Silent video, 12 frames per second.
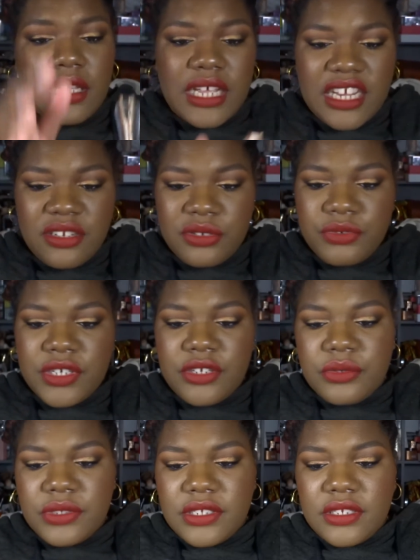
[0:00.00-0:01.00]
I don't really
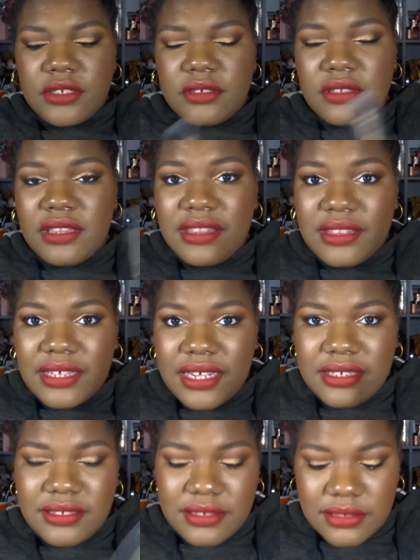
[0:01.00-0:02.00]
use
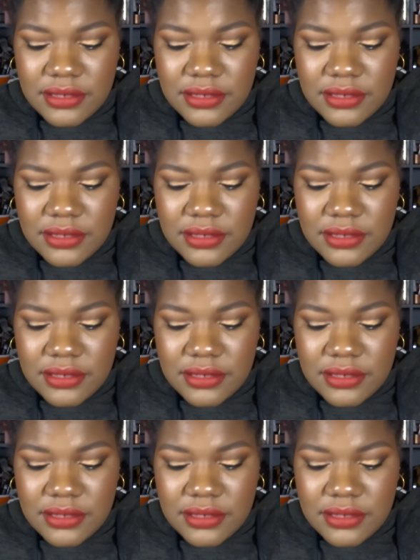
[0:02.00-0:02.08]
that